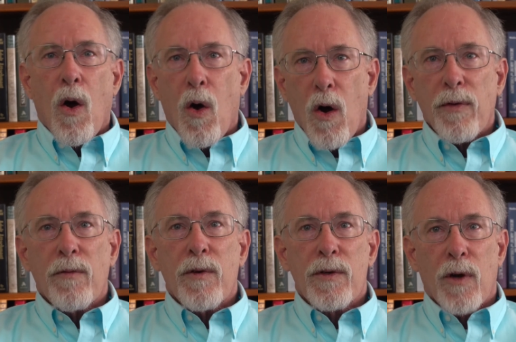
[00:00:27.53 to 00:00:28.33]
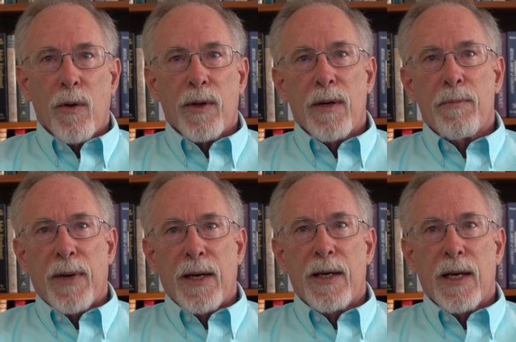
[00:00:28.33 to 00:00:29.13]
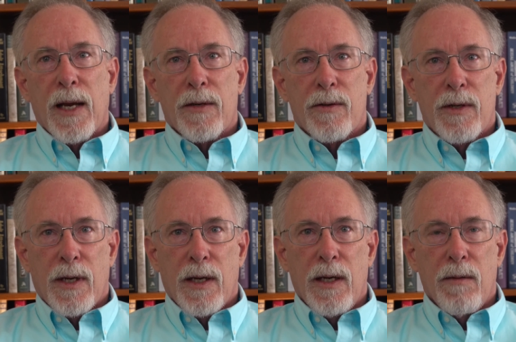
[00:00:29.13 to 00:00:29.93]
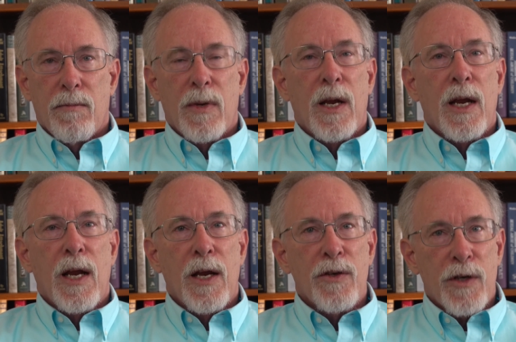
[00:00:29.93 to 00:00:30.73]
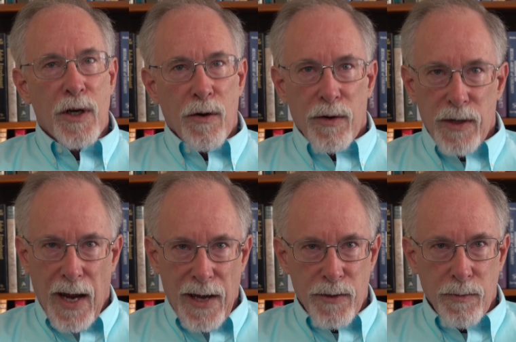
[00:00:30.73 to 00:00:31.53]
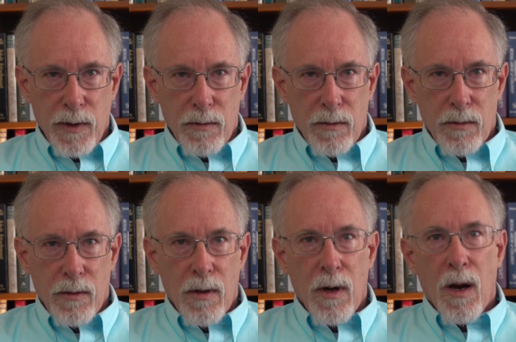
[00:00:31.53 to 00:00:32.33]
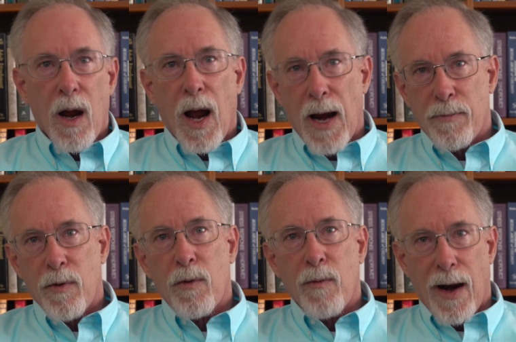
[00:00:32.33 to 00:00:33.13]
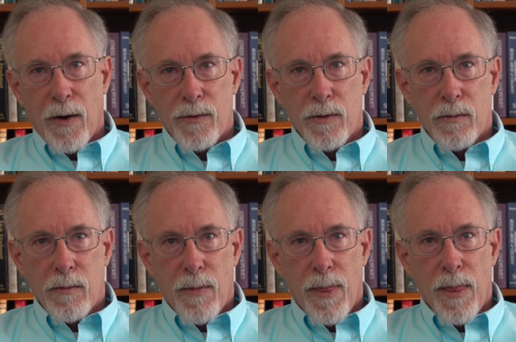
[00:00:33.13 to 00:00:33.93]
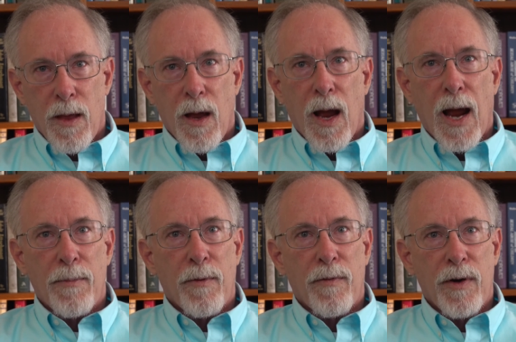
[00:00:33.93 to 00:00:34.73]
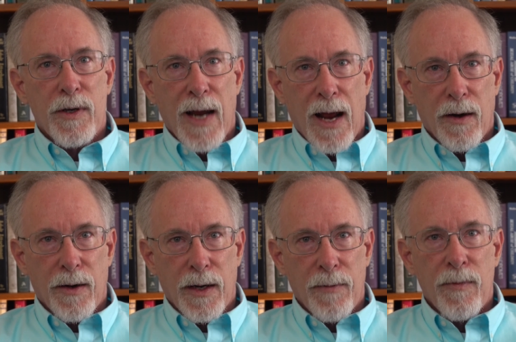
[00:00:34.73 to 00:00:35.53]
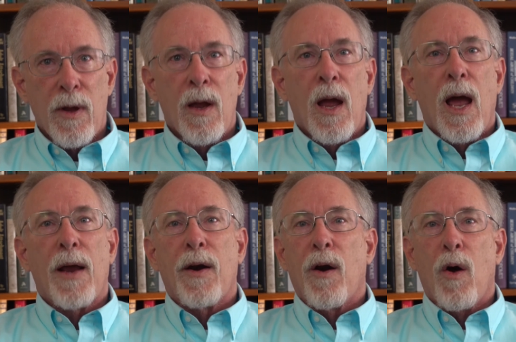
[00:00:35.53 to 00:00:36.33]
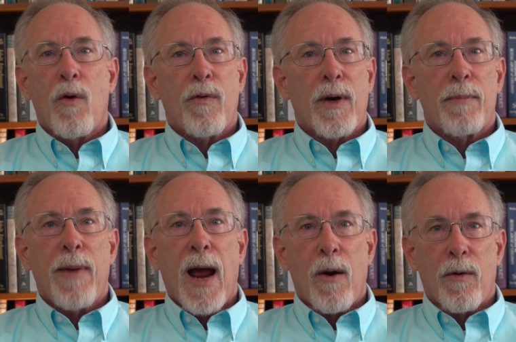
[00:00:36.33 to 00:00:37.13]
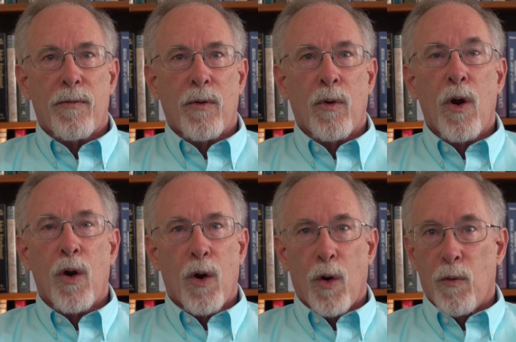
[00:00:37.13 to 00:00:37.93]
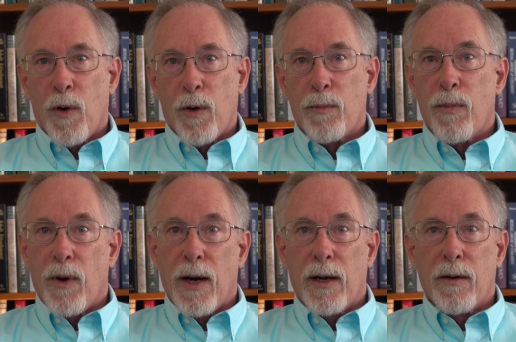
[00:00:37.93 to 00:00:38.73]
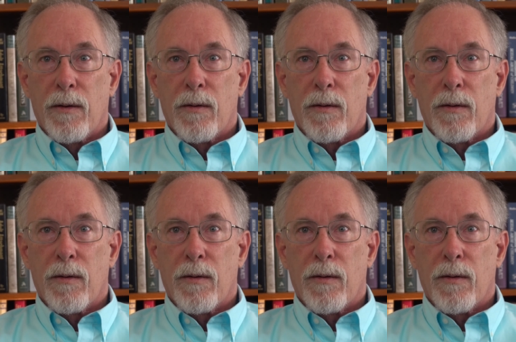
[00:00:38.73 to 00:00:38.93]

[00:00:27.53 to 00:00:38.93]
often result in PTSD, insecure attachment, hyperarousal, hypofrontality, and an overly powerful low-road brain.